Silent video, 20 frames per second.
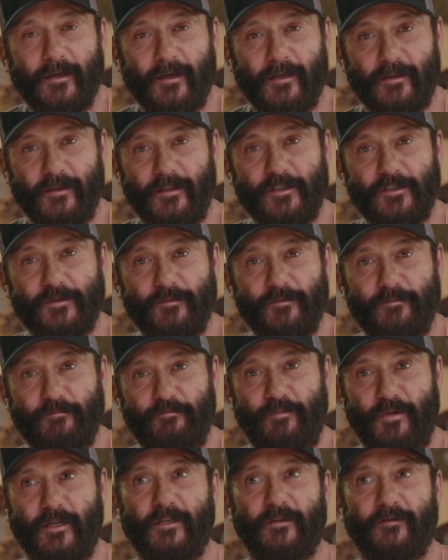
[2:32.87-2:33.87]
and this
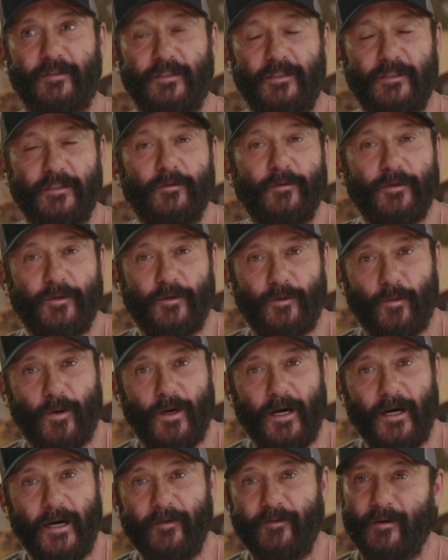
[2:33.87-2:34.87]
big of a deal with your
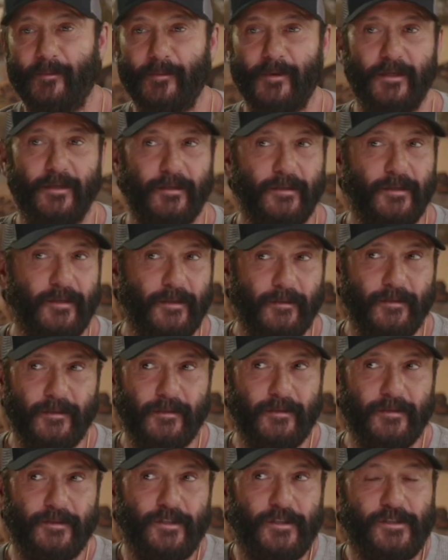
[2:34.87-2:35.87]
wife, I mean,
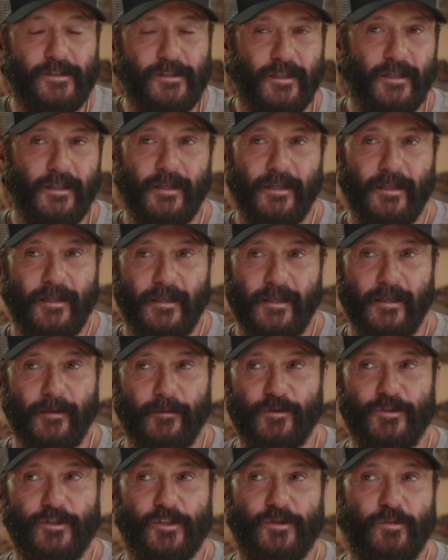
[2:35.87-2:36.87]
it
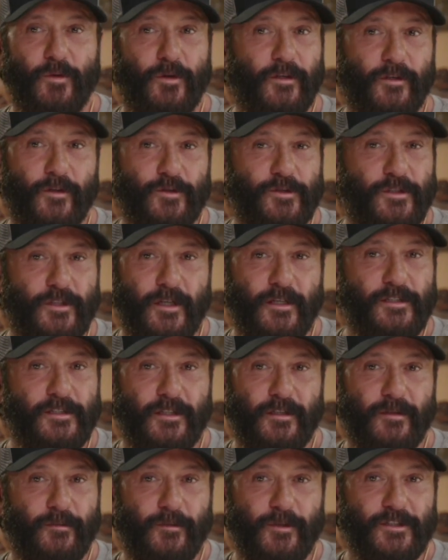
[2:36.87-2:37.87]
was just one of those things
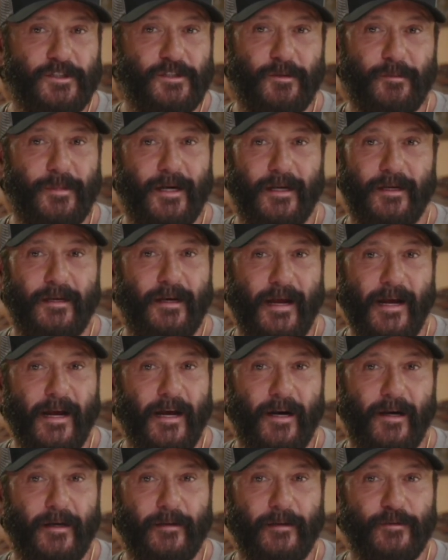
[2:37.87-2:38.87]
that it wasn't about
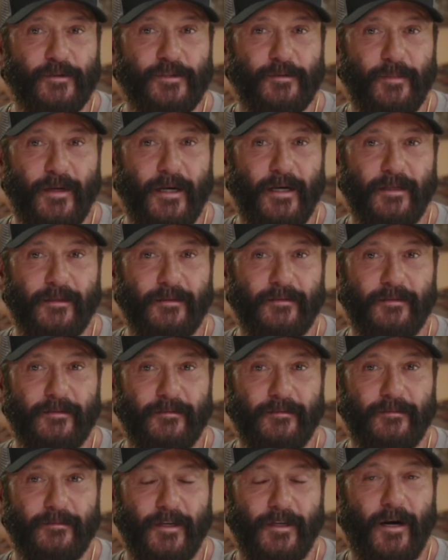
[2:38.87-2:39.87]
now, it was about
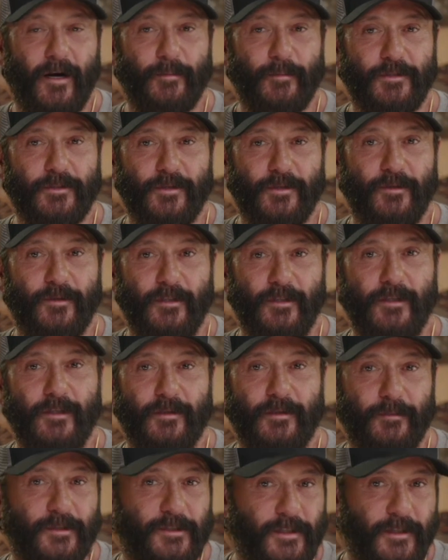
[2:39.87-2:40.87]
the opportunity
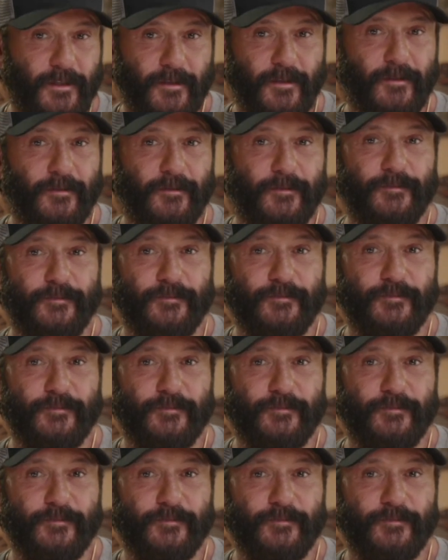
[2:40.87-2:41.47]
and the material.